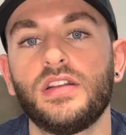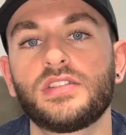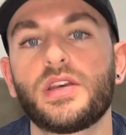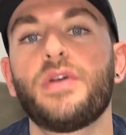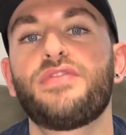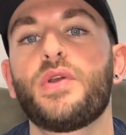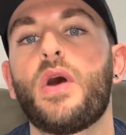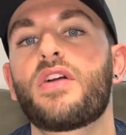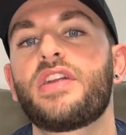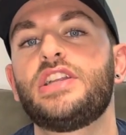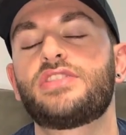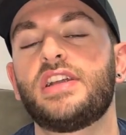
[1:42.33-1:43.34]
So if you
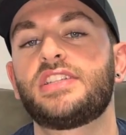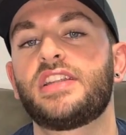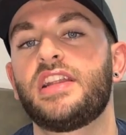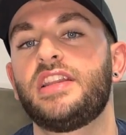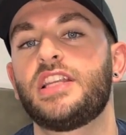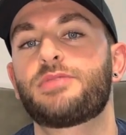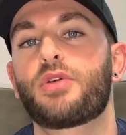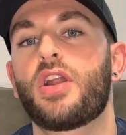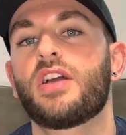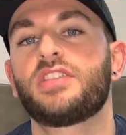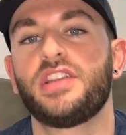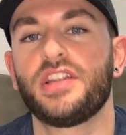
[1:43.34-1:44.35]
are interested in this
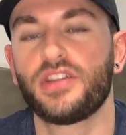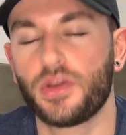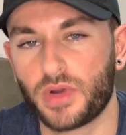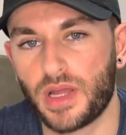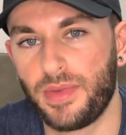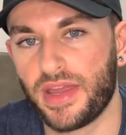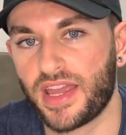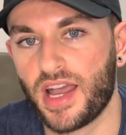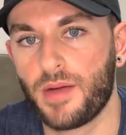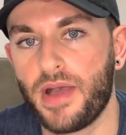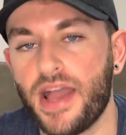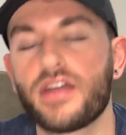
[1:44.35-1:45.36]
product and you do want to pick it
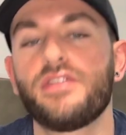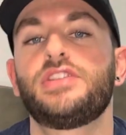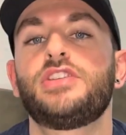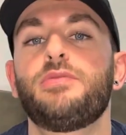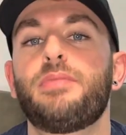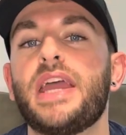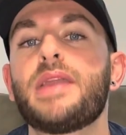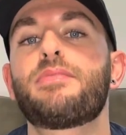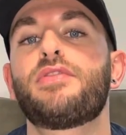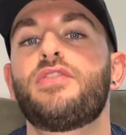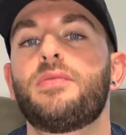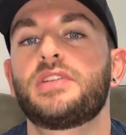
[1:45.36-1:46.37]
up, head over to
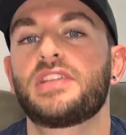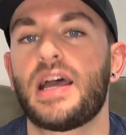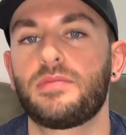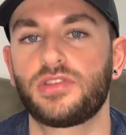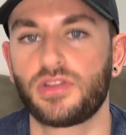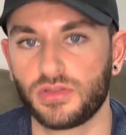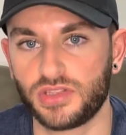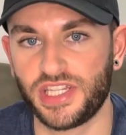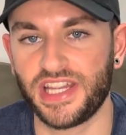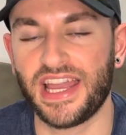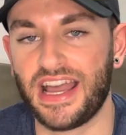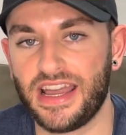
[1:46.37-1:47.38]

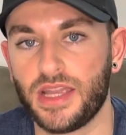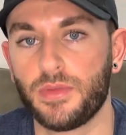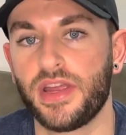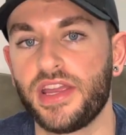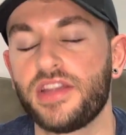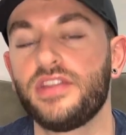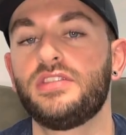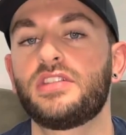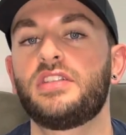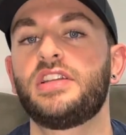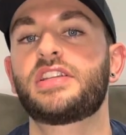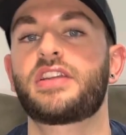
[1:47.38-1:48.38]
peakperformancelabs.ca where you can use
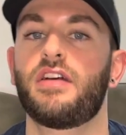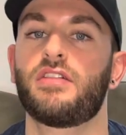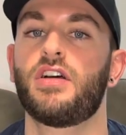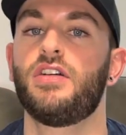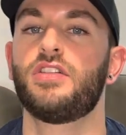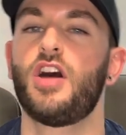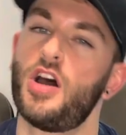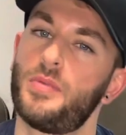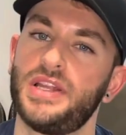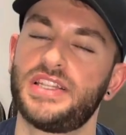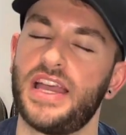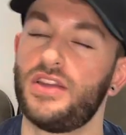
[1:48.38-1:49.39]
our discount code
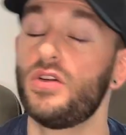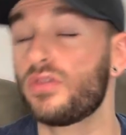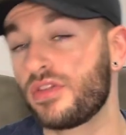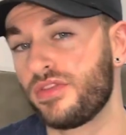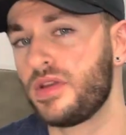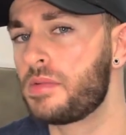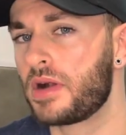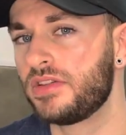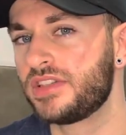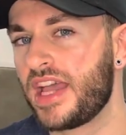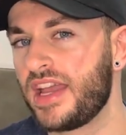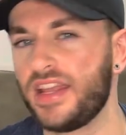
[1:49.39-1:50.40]
RB10 or
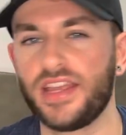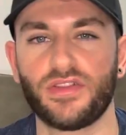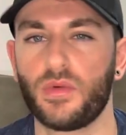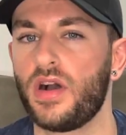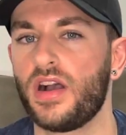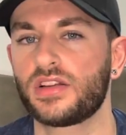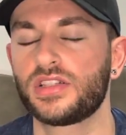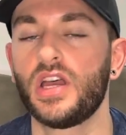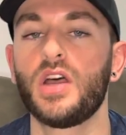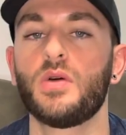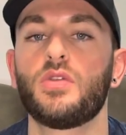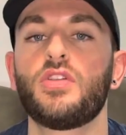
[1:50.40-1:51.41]
ReviewBros10, either works,
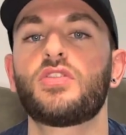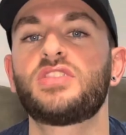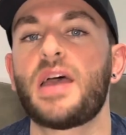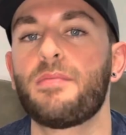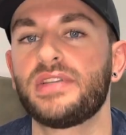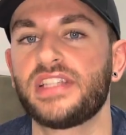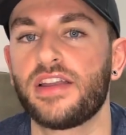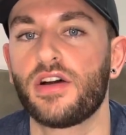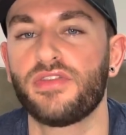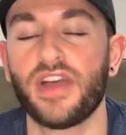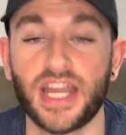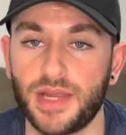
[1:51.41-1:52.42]
or knock 10%
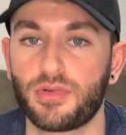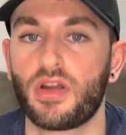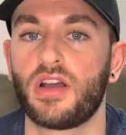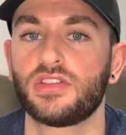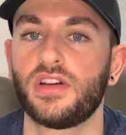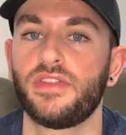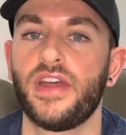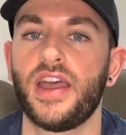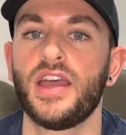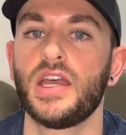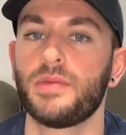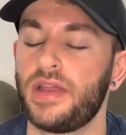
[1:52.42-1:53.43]
off any product on
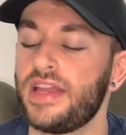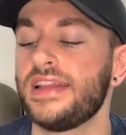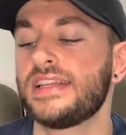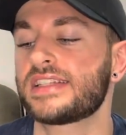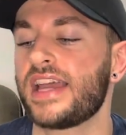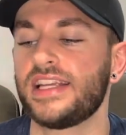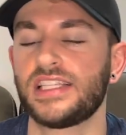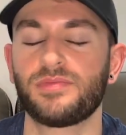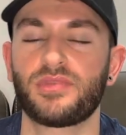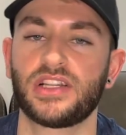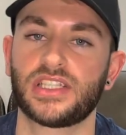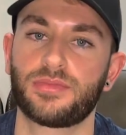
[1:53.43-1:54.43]
there. But in this case, it
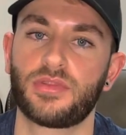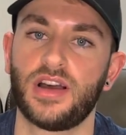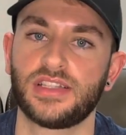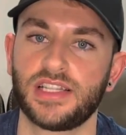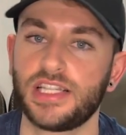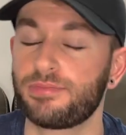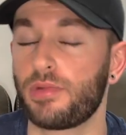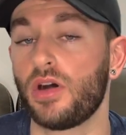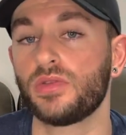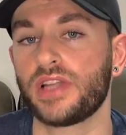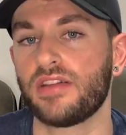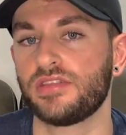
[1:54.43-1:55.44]
brings the price of this
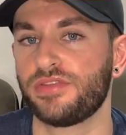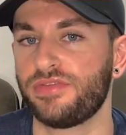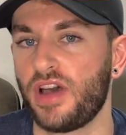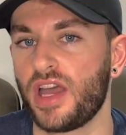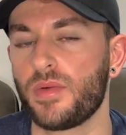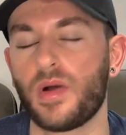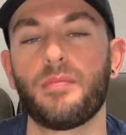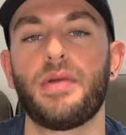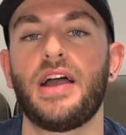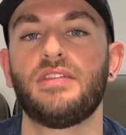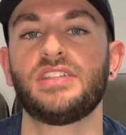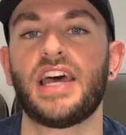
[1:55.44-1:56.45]
bottle down to
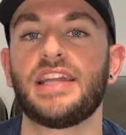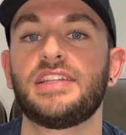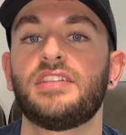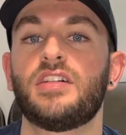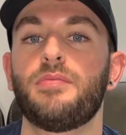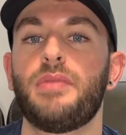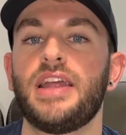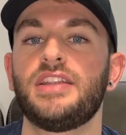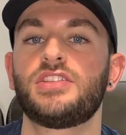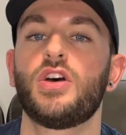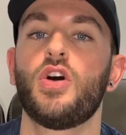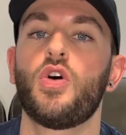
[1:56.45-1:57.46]

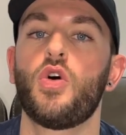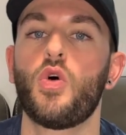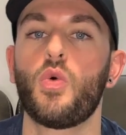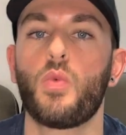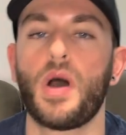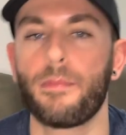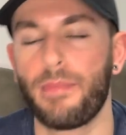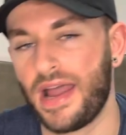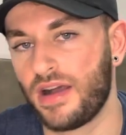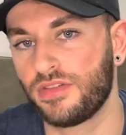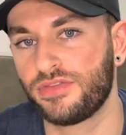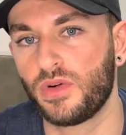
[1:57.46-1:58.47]
£31.89 or
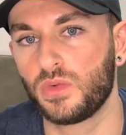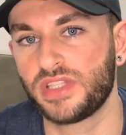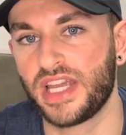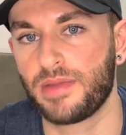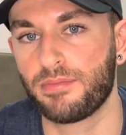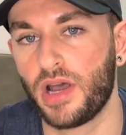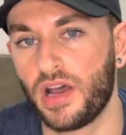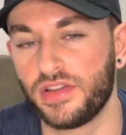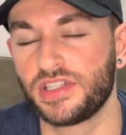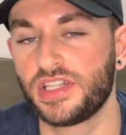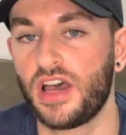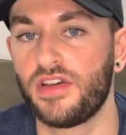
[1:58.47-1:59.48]
£1.14 per the
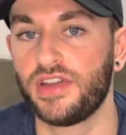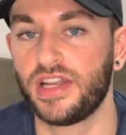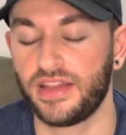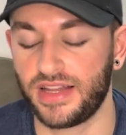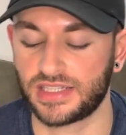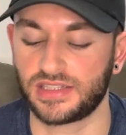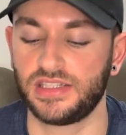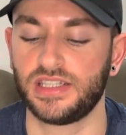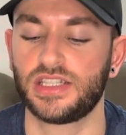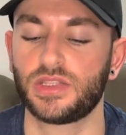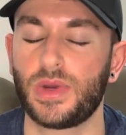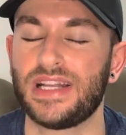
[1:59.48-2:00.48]
serving, and that's because it's
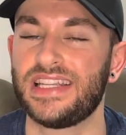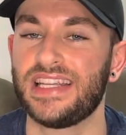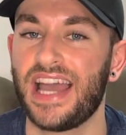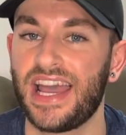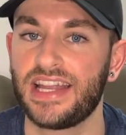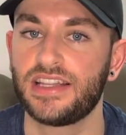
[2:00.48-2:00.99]
a 28